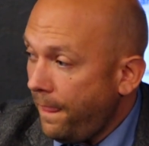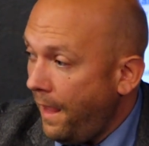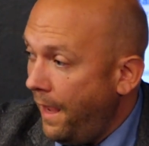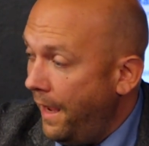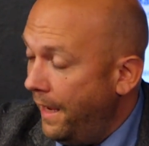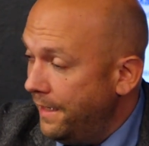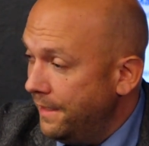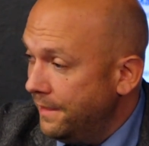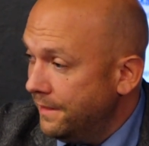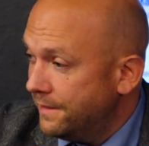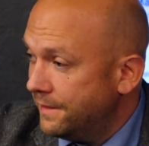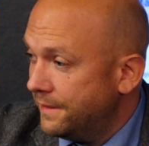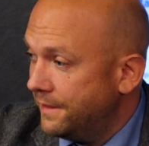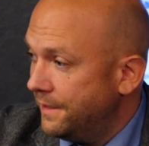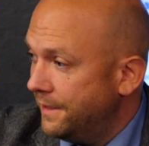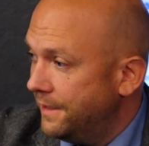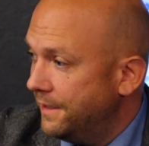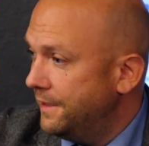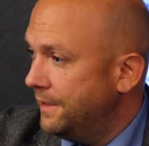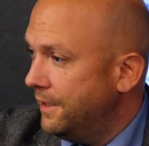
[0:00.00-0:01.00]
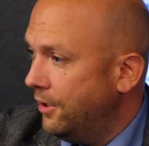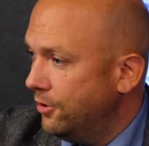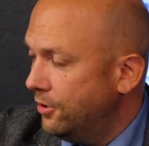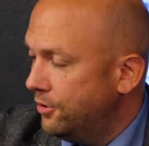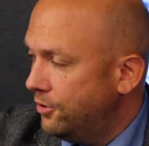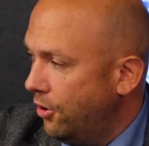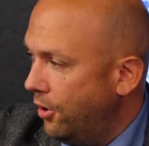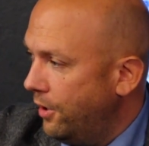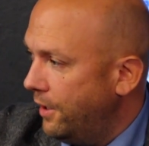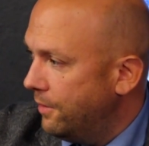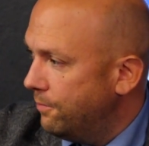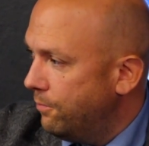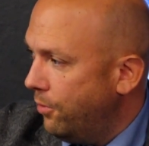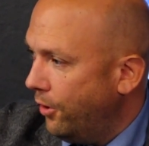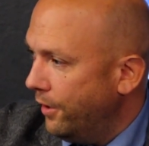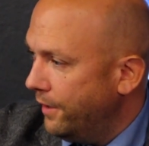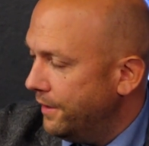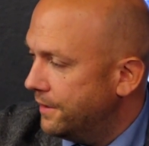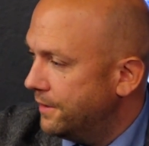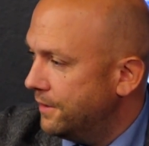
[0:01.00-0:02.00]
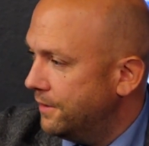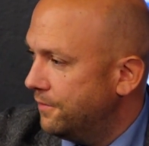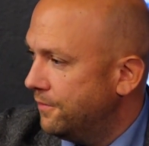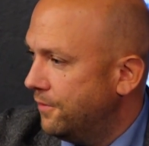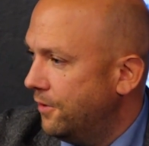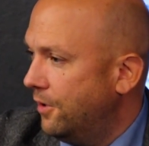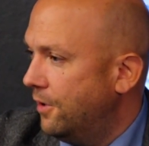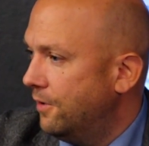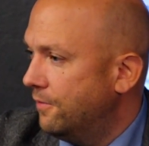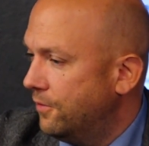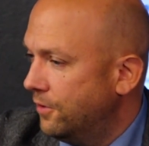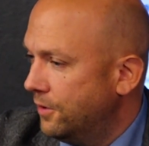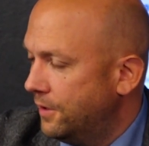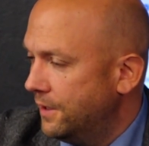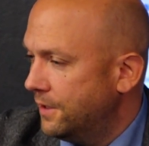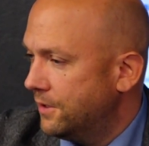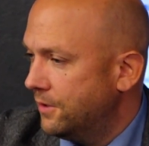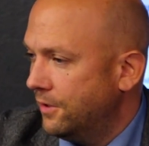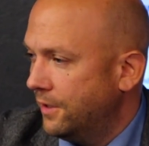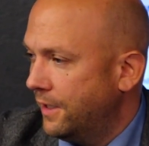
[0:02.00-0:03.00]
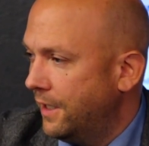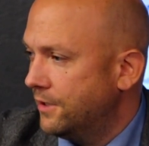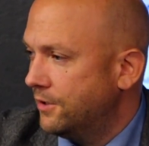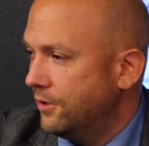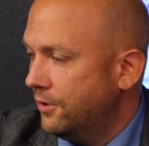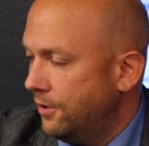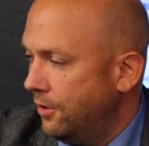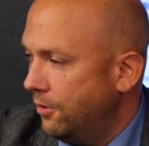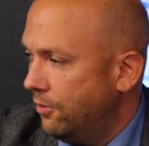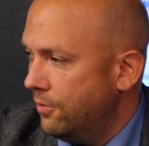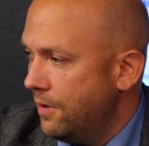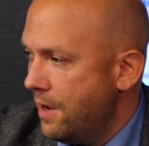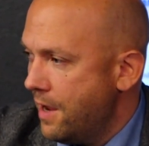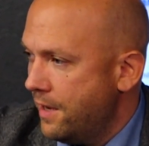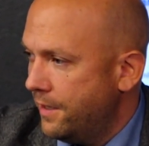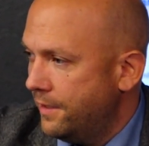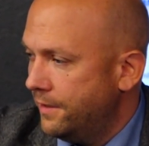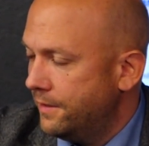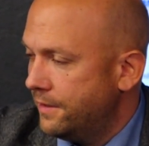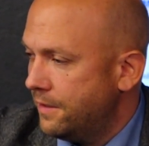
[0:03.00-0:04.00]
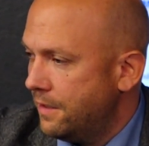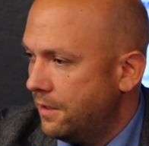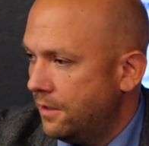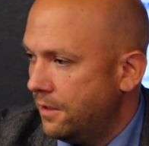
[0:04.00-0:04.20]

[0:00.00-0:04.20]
And now the turning point for this, or yes or no. And